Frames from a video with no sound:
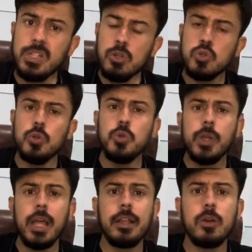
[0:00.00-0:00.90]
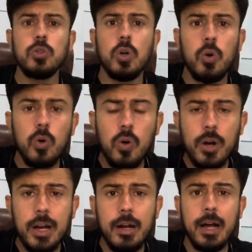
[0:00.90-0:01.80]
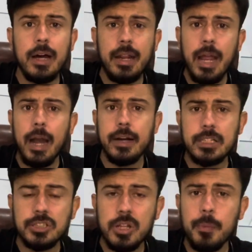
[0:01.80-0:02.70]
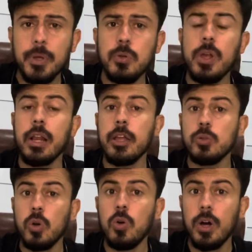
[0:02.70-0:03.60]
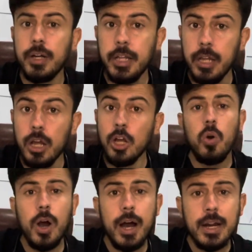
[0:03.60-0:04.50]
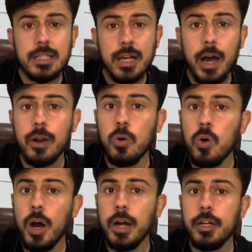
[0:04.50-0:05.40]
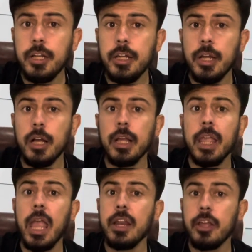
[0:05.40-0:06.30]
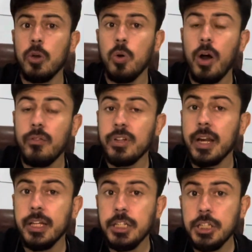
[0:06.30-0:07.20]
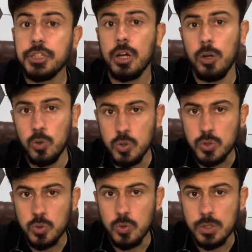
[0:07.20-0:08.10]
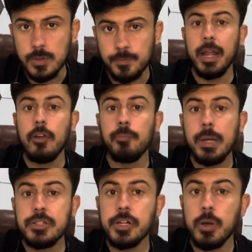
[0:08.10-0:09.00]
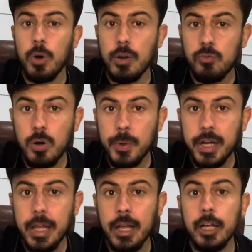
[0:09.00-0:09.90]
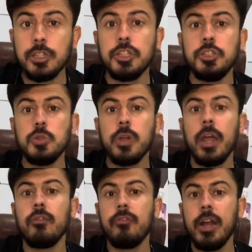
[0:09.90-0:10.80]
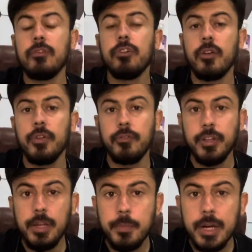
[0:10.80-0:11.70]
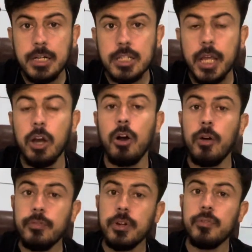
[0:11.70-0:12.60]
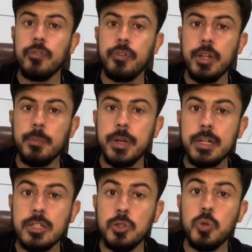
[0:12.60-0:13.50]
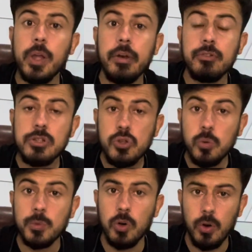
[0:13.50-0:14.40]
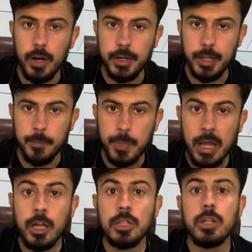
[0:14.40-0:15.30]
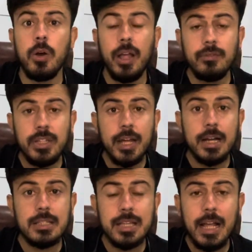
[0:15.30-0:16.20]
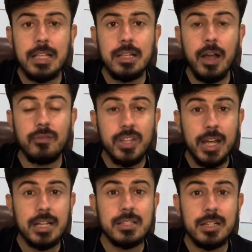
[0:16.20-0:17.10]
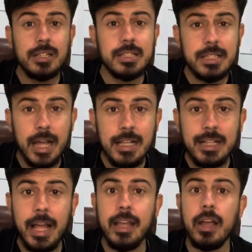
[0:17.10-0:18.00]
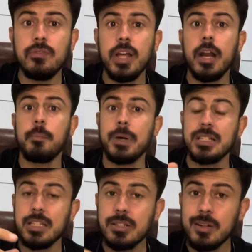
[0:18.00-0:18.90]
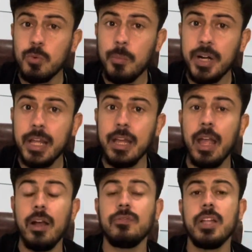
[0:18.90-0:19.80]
So you can give the oral rehydration therapy, you can give the ORT. ORS or ORT can give after each loose stools. If patient develop vomiting, then you can wait for 15 minutes and after 15 minutes you can resume the ORT. Now if there are signs, if there are certain signs like if there are persistent vomiting, if